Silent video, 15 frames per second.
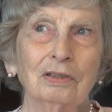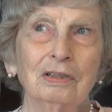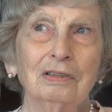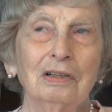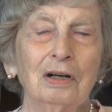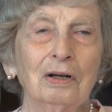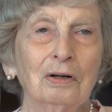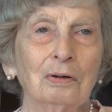And,
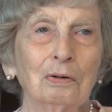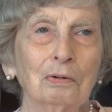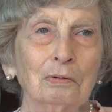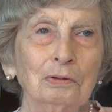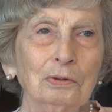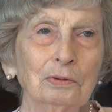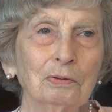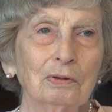
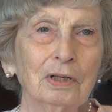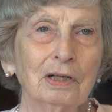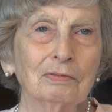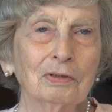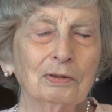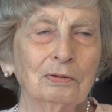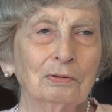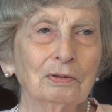oh, you don't have
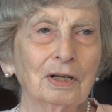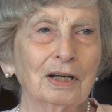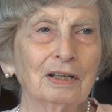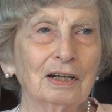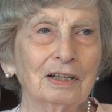to do that.